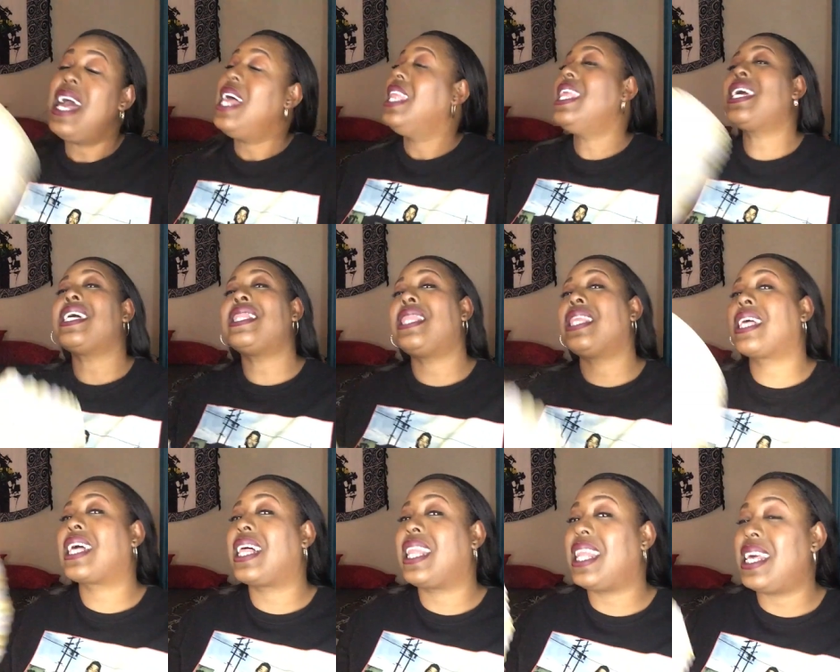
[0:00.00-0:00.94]
Look at the
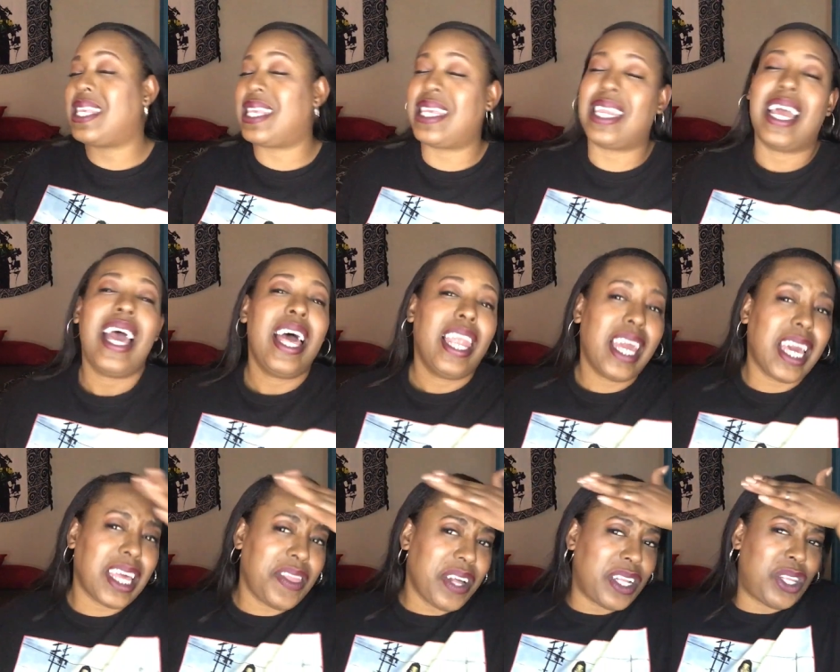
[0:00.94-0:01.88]
glisten. Look
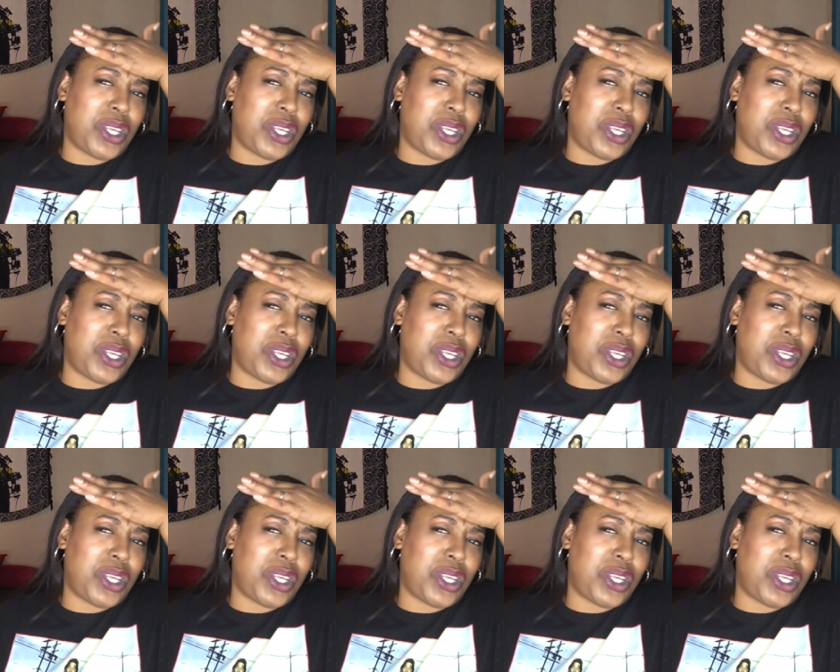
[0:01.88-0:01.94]
at the